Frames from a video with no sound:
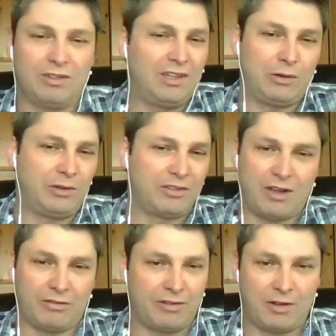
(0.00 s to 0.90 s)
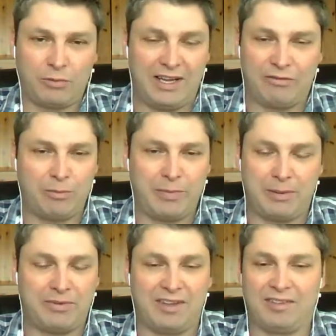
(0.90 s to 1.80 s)
including the stuff that we from
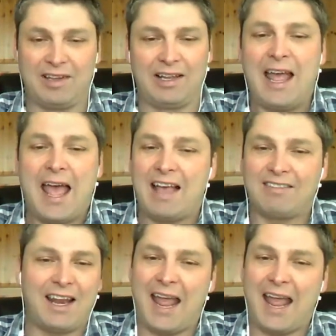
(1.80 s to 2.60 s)
BMC sell, has that